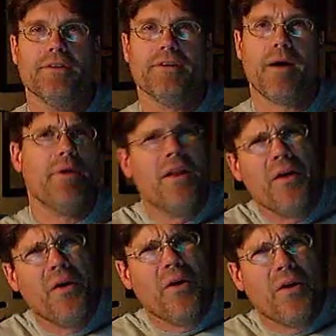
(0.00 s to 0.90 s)
I mean,
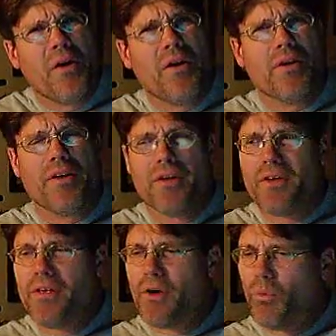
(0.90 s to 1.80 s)

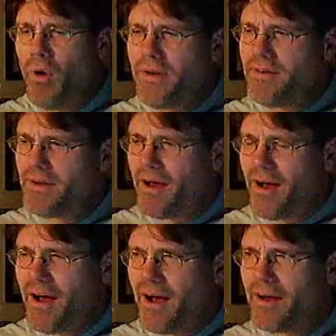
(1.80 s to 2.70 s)
you know, what
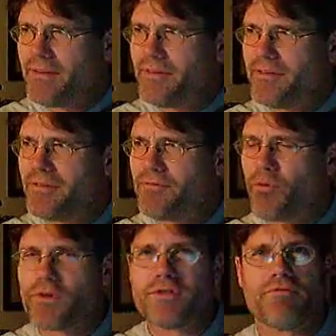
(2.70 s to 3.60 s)

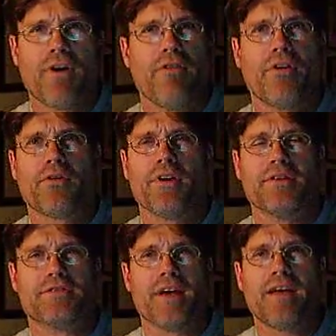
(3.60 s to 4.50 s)
Fortune 500
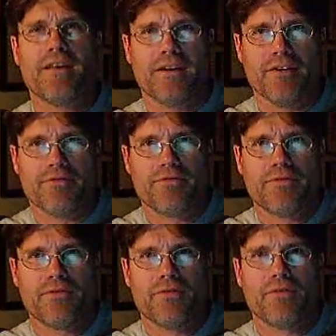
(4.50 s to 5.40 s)
executive
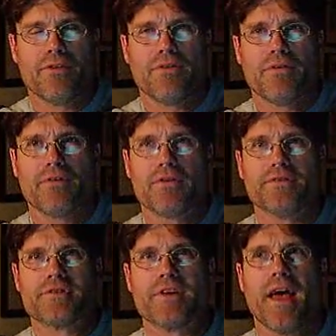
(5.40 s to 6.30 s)
could
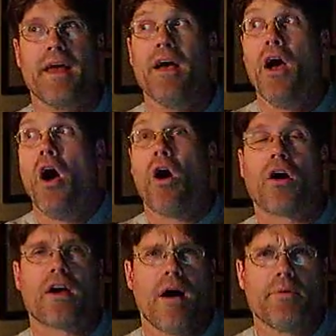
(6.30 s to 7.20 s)
say, our
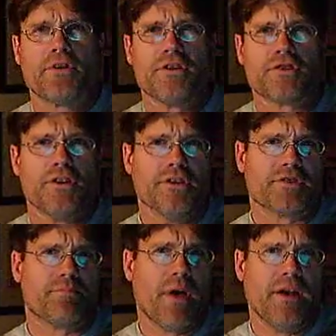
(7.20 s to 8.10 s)
competition is
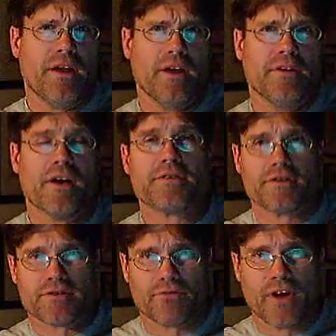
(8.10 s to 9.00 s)
spending
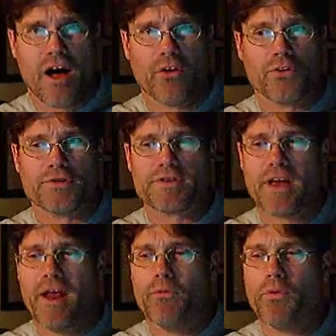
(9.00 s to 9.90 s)
dozens of dollars,
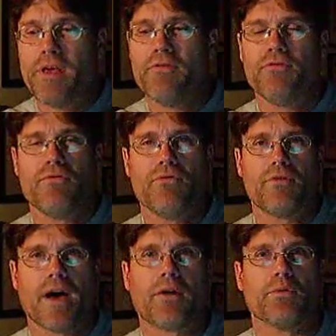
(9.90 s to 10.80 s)
and we've
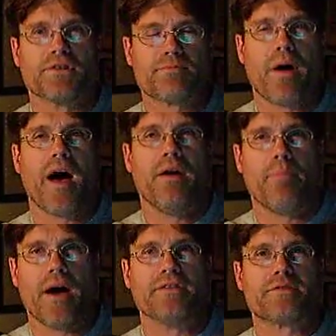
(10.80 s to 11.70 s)
got to respond
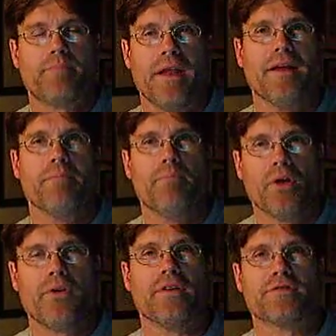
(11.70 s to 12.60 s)
by spending
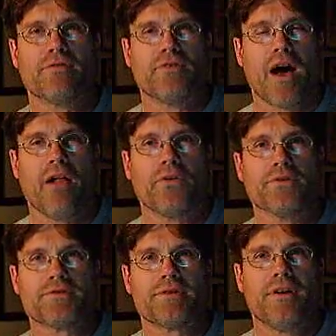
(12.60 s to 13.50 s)
billions of
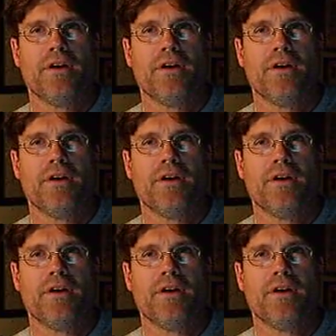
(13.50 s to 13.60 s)
dollars,